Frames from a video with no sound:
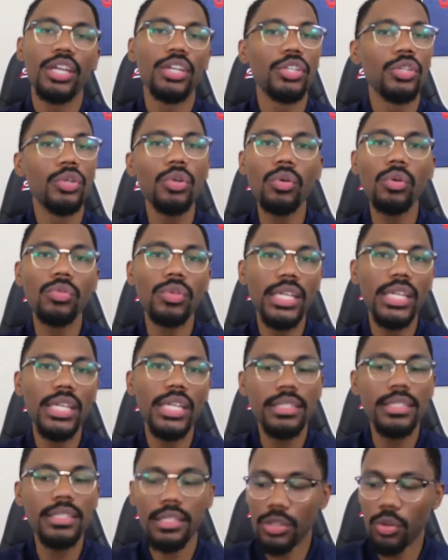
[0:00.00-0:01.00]
You don't
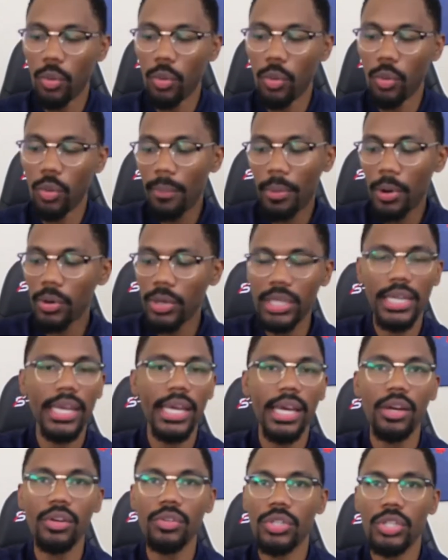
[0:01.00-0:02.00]
need to, the way I broke it
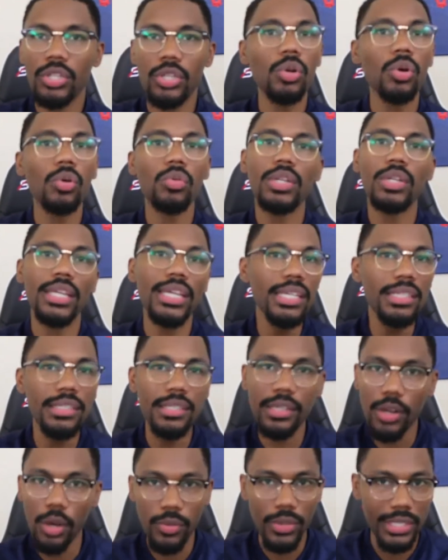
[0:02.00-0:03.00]
down, you don't need to
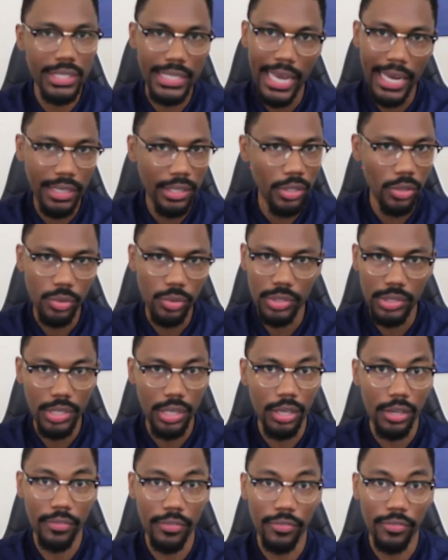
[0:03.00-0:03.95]
know the technical stuff.